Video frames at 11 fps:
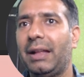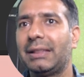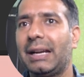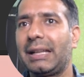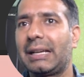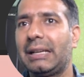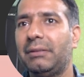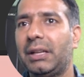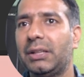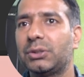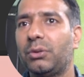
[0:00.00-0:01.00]
And when that
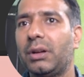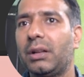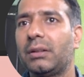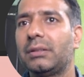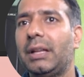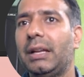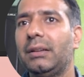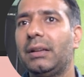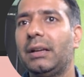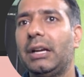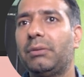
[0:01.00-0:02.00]
activity is over,
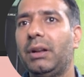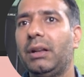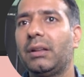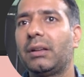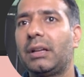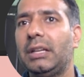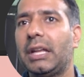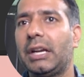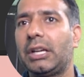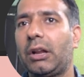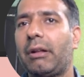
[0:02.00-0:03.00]
then it will
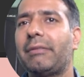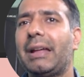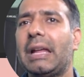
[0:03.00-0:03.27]
clear interval.